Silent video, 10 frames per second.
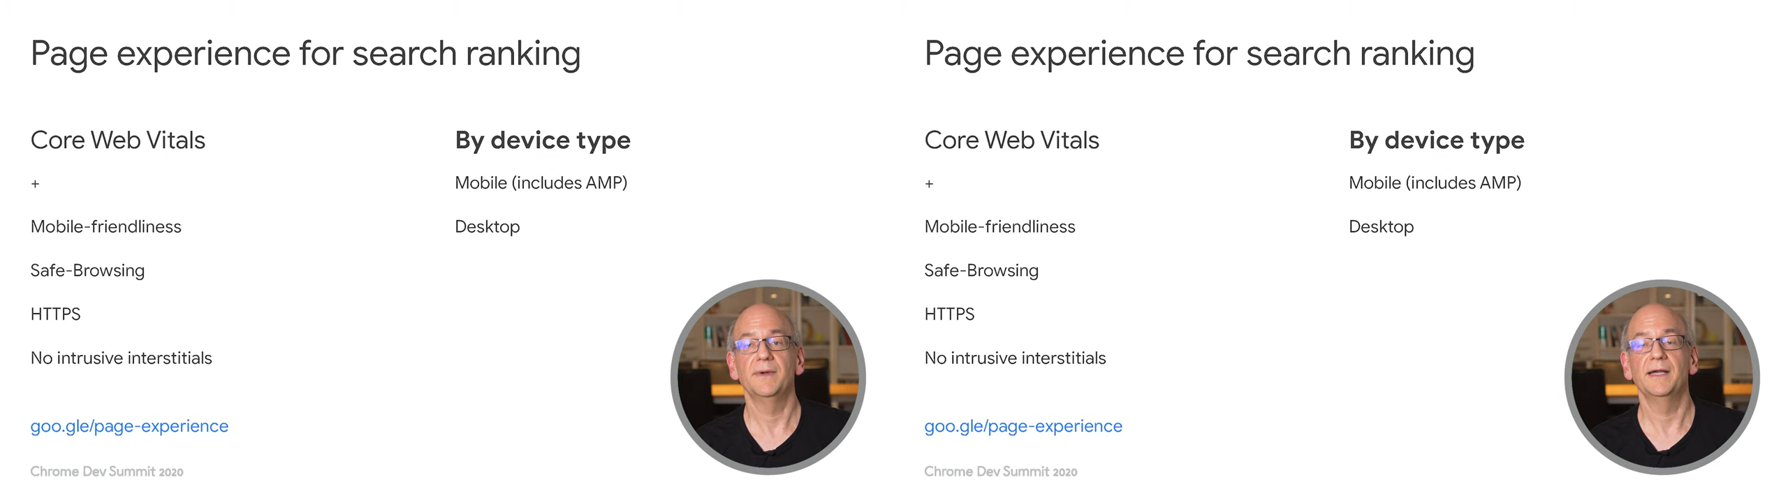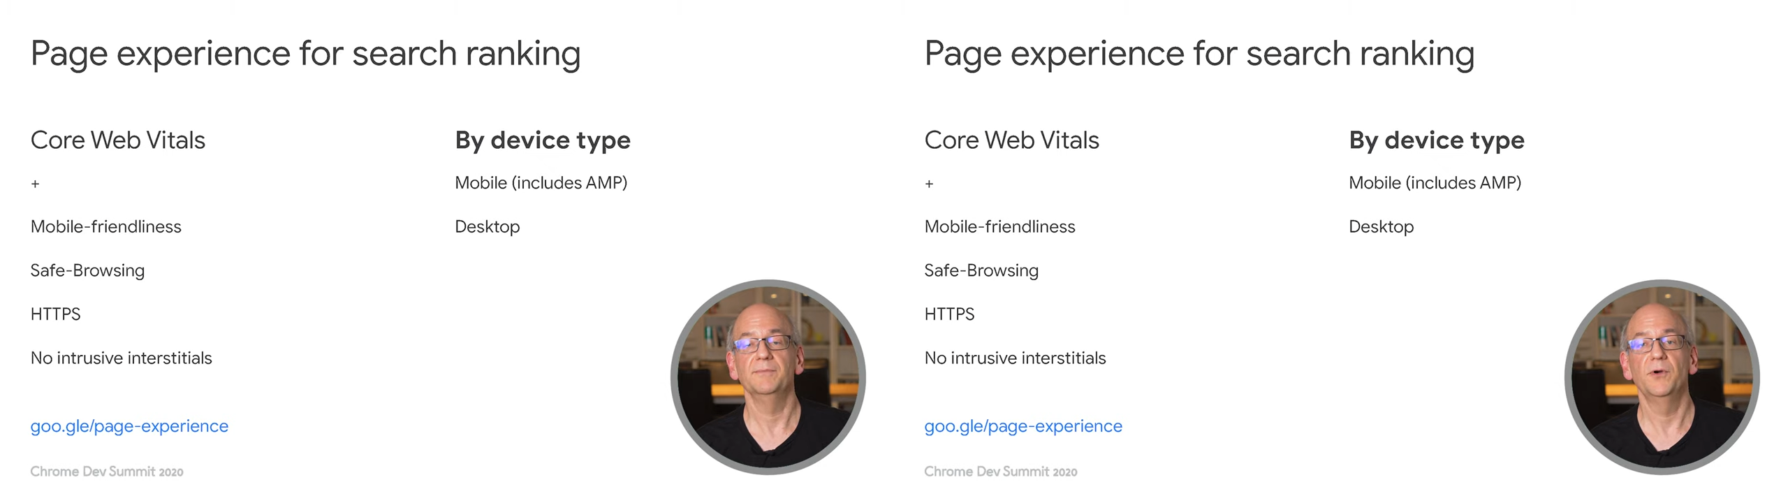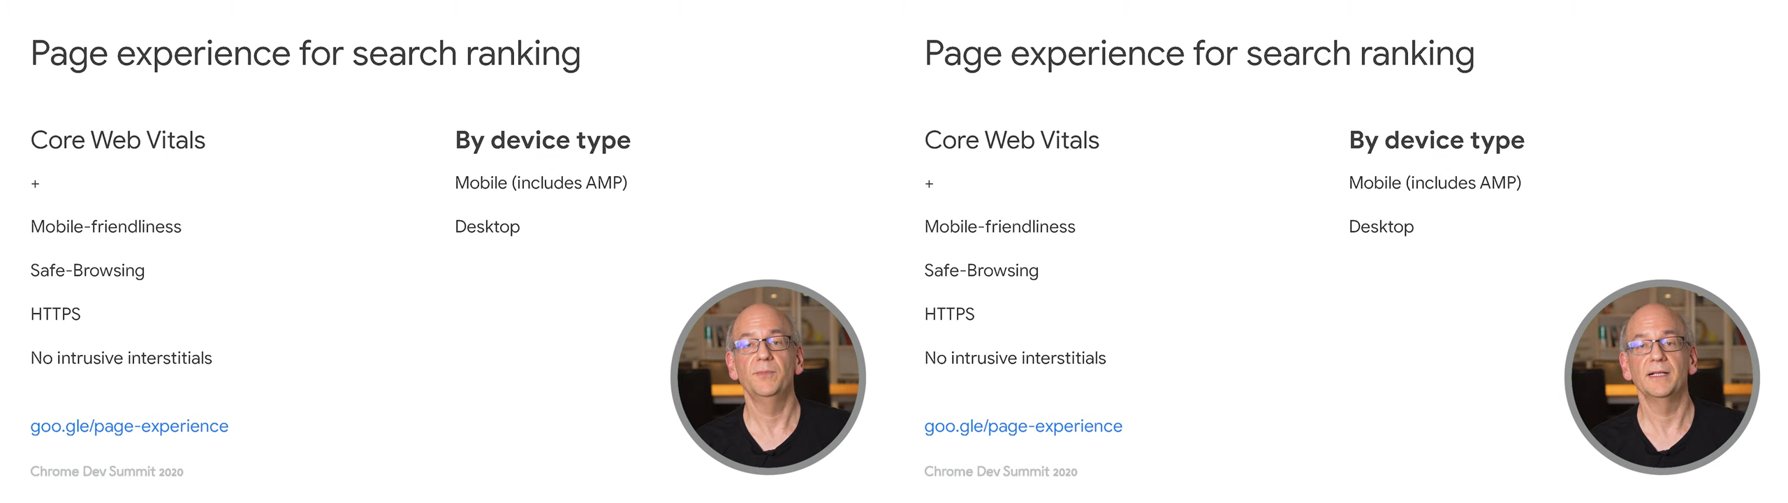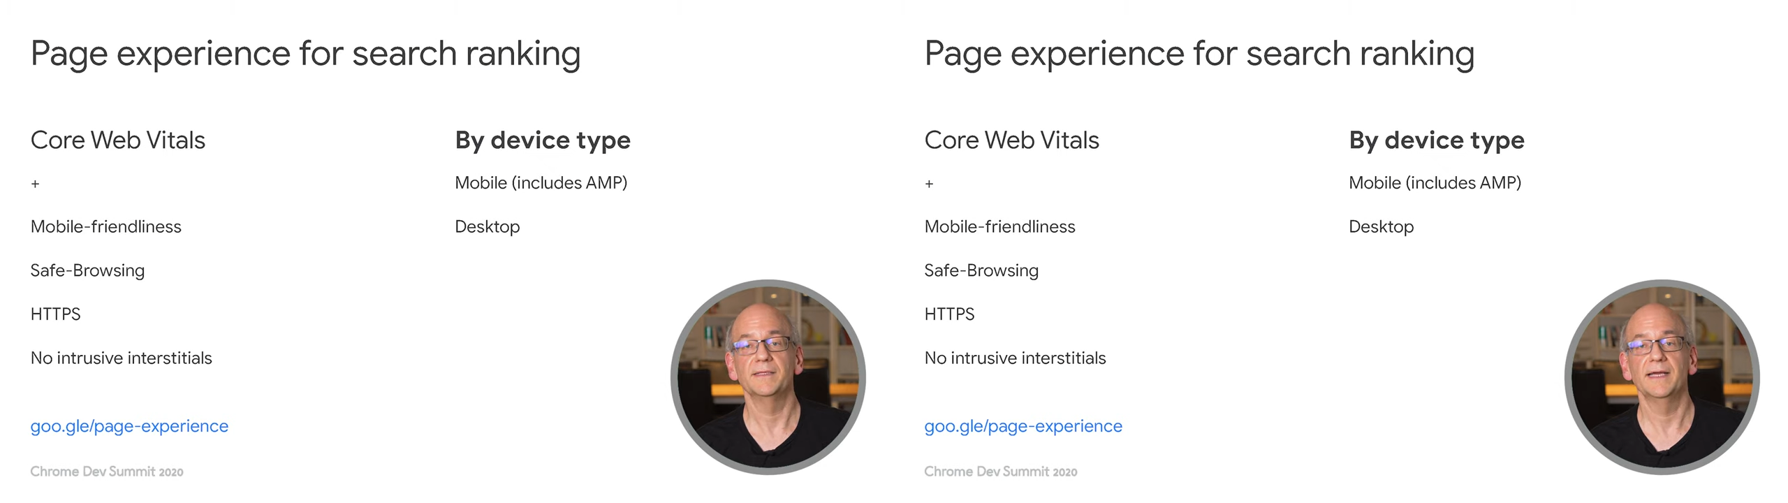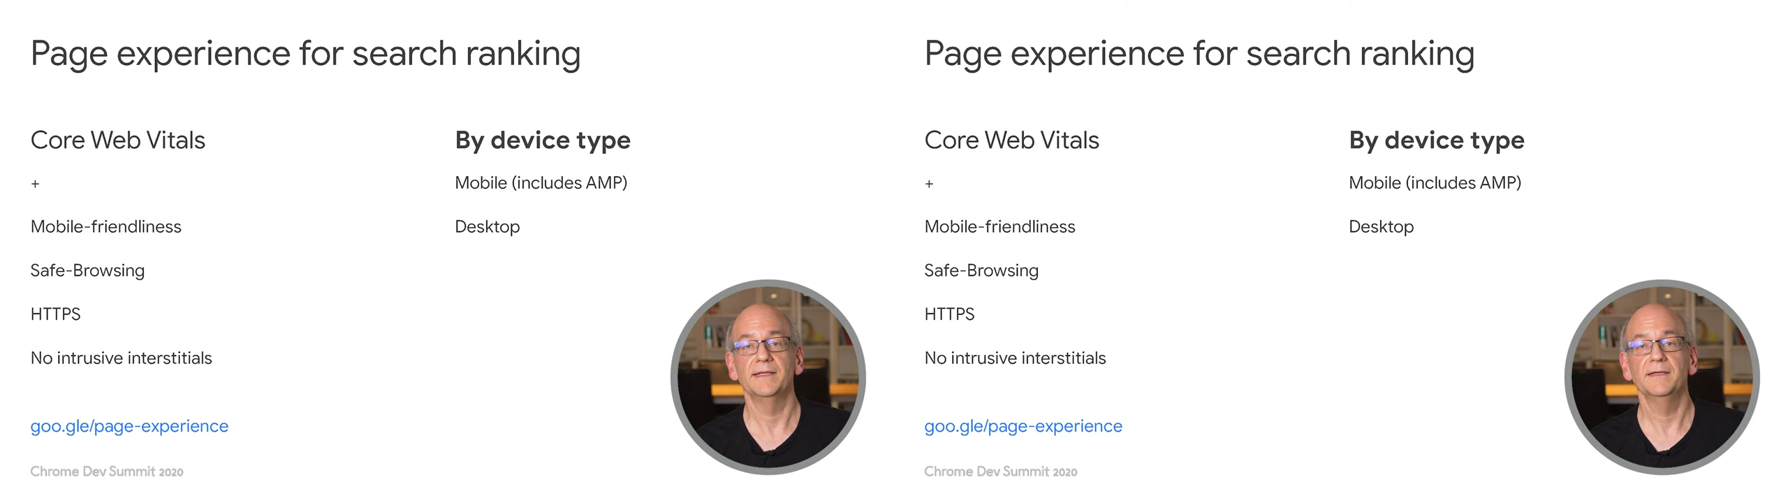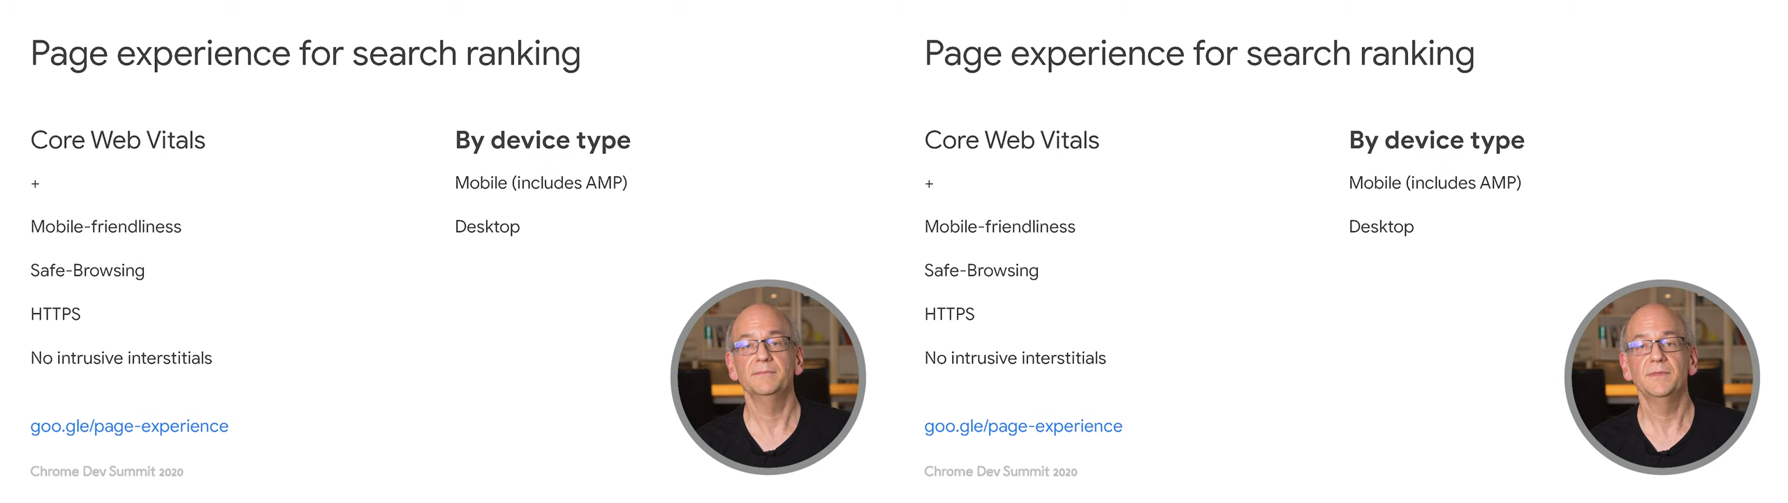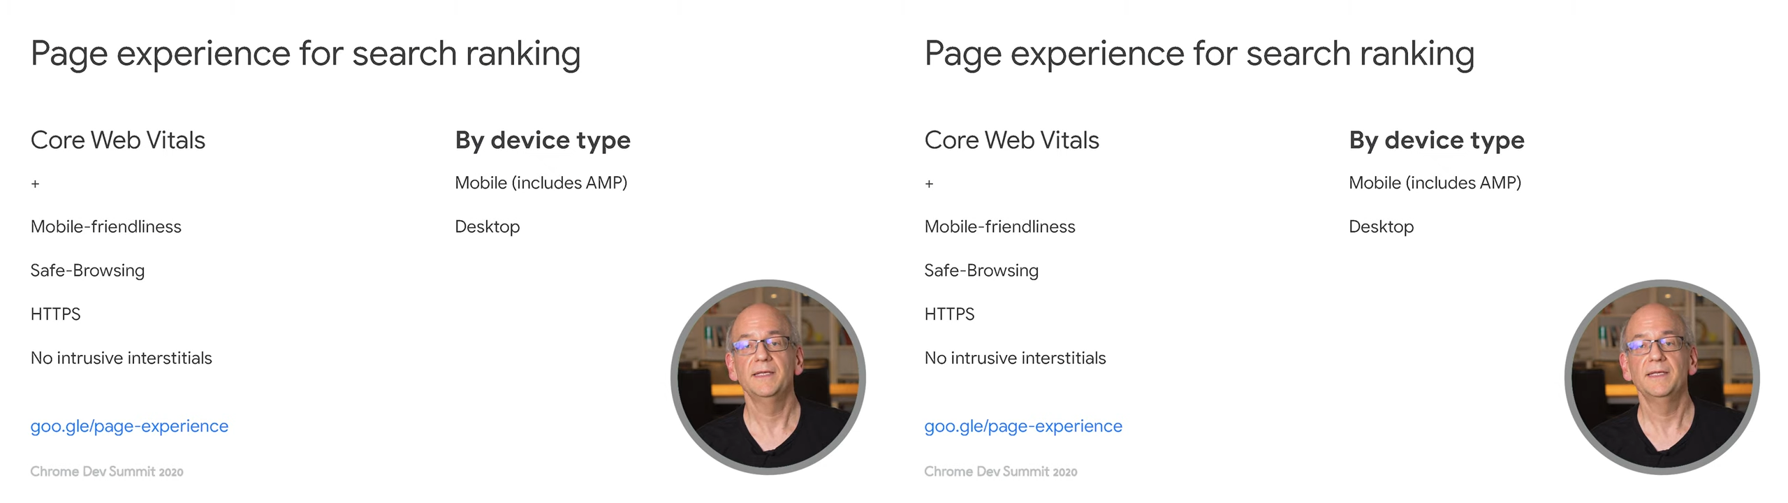by mobile data,